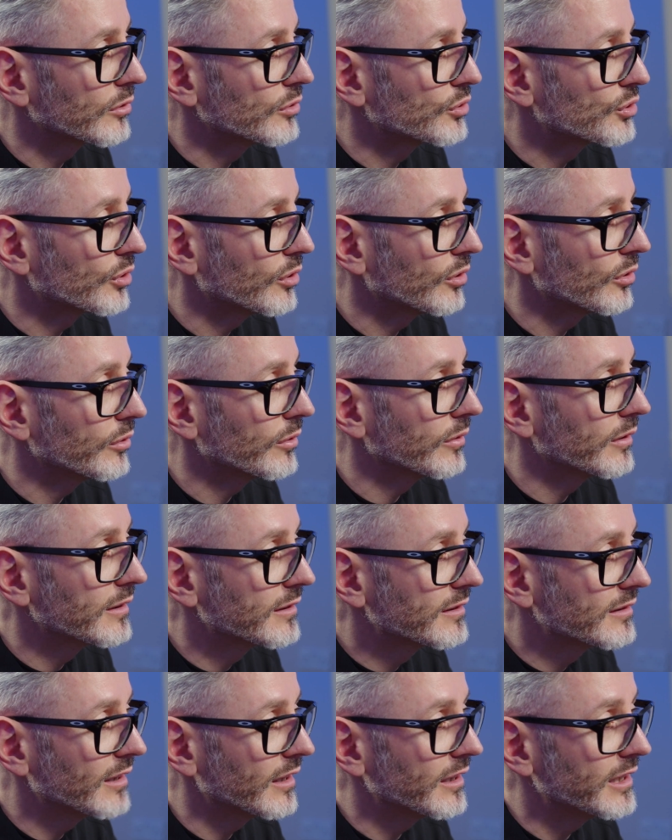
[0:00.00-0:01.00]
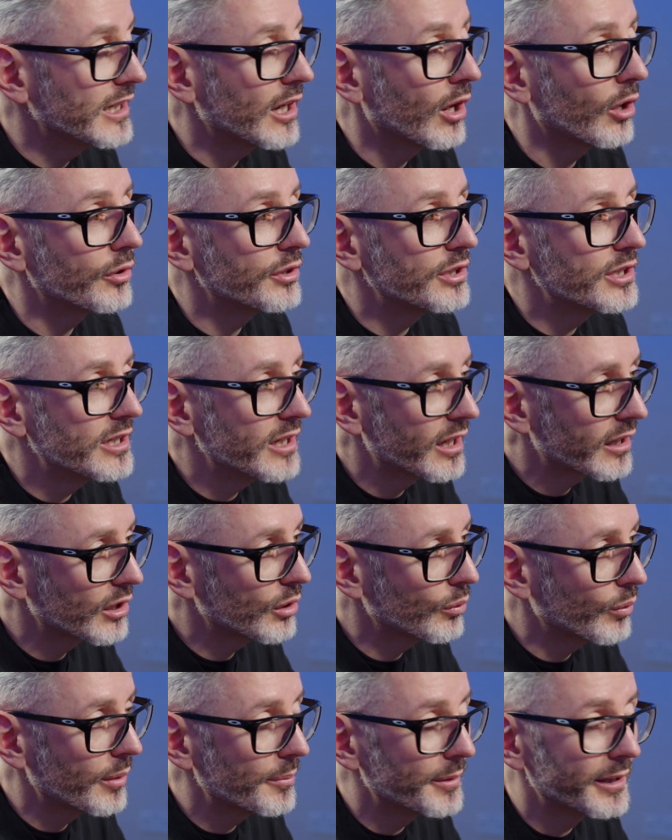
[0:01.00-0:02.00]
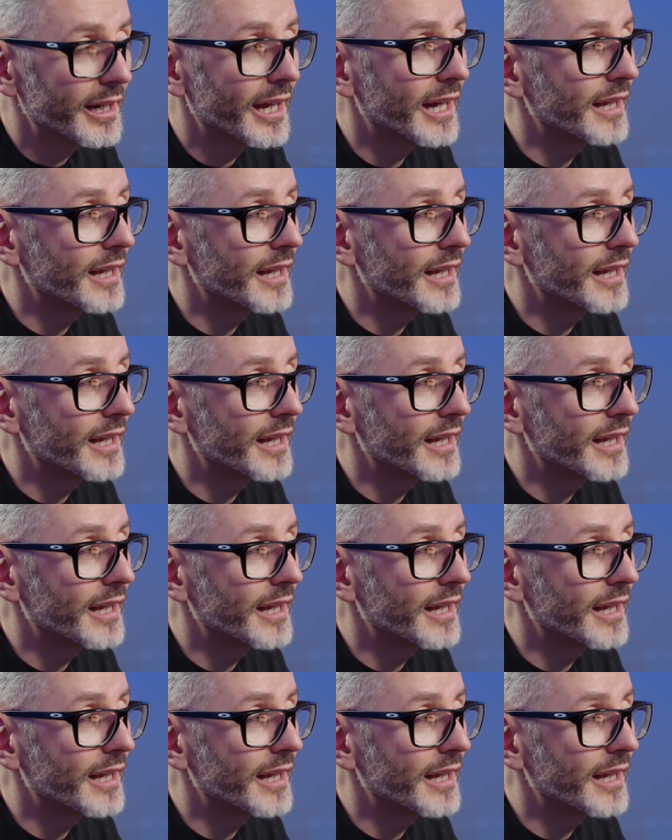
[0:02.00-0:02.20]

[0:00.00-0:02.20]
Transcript: control study on younger women,